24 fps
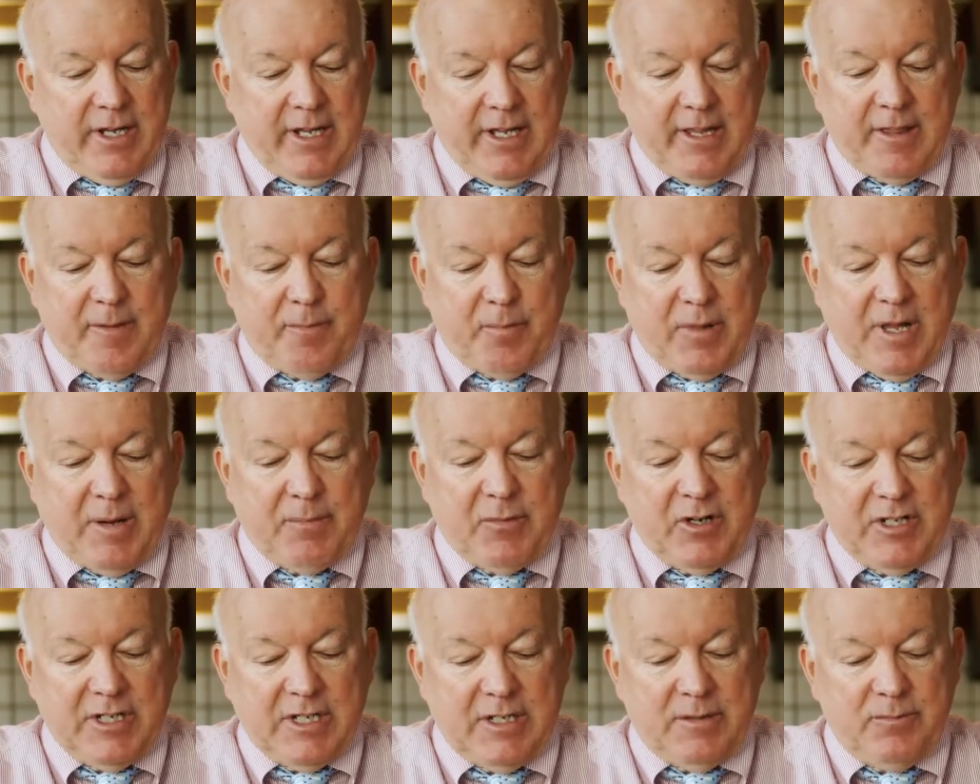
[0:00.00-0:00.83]
Its
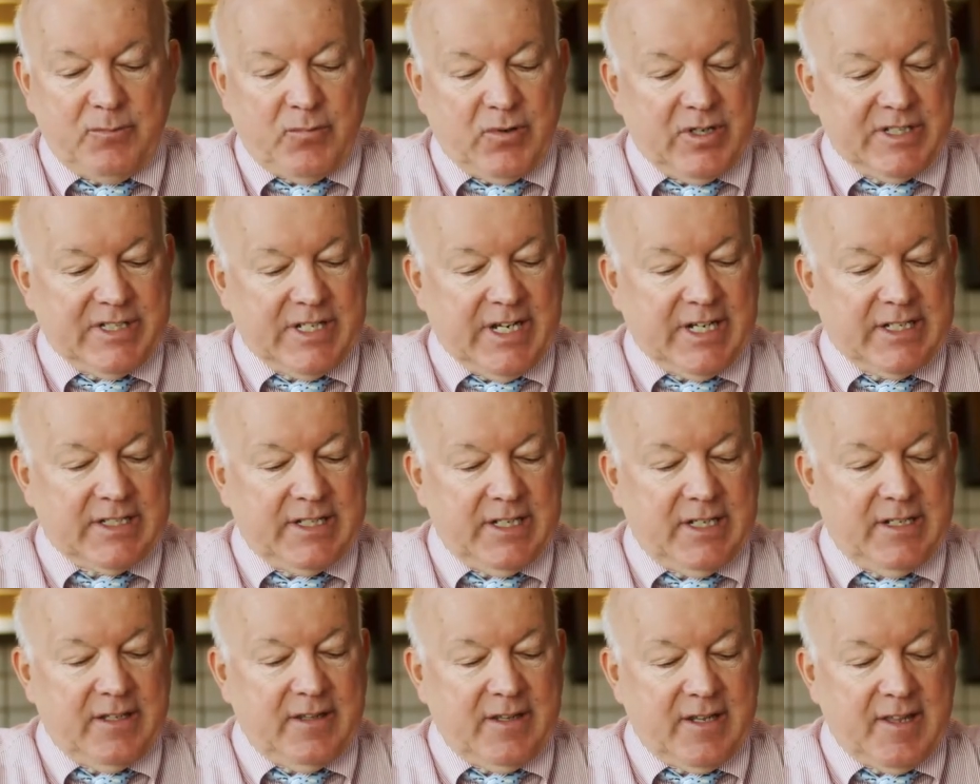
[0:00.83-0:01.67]
blubber didn't protect
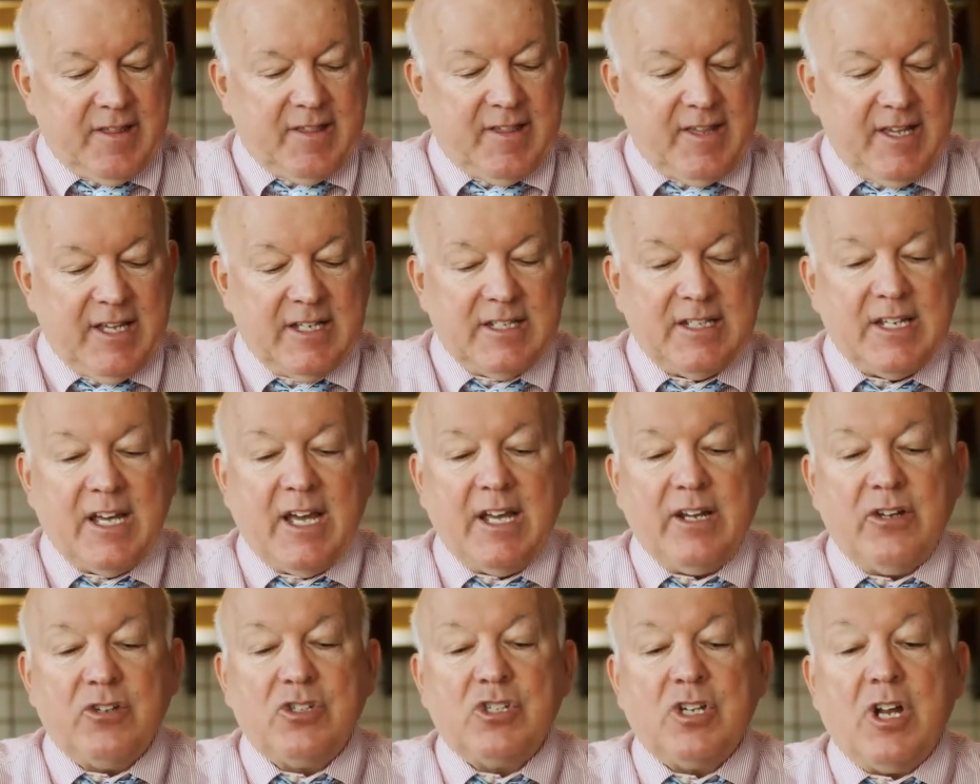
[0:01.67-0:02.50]
it. The sand
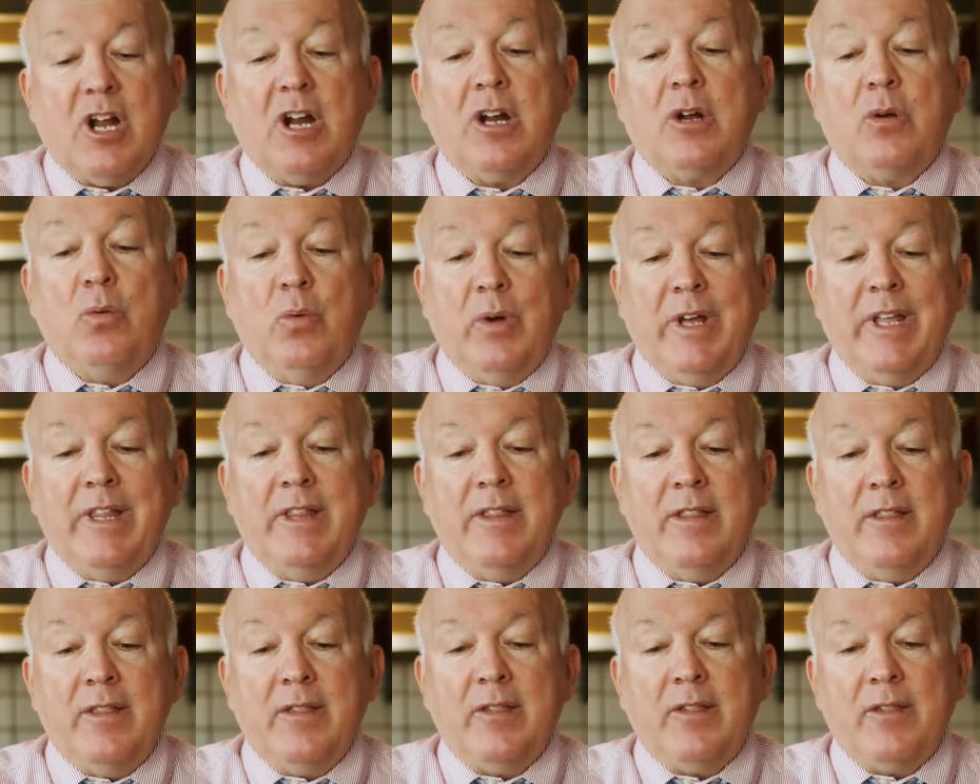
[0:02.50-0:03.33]
tiger shark
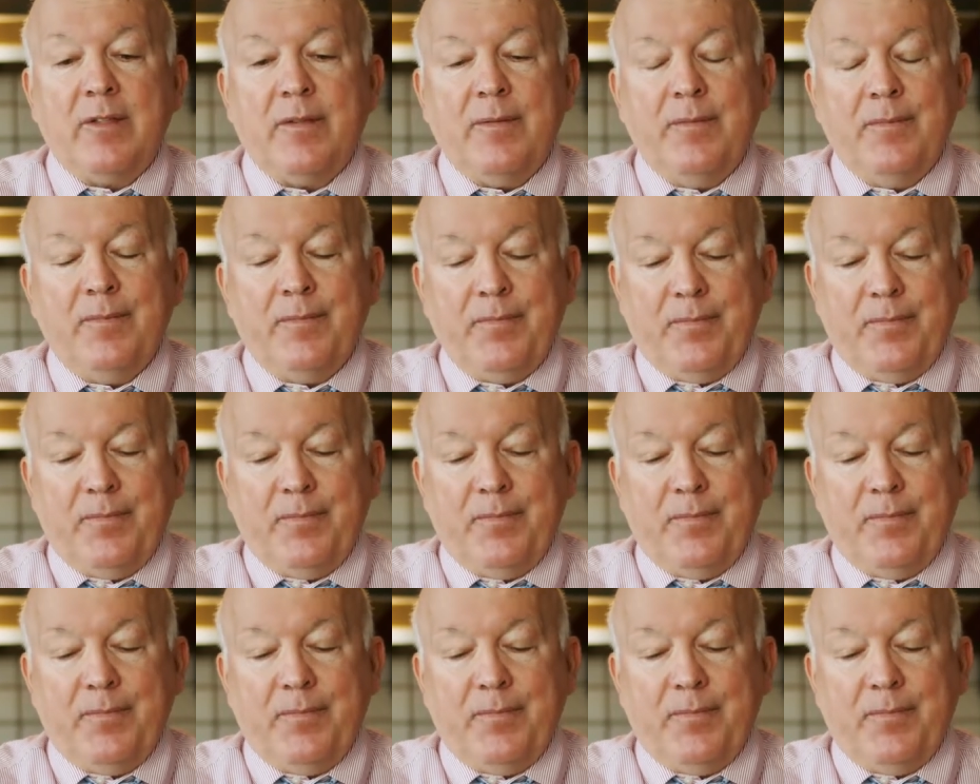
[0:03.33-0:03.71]
wins.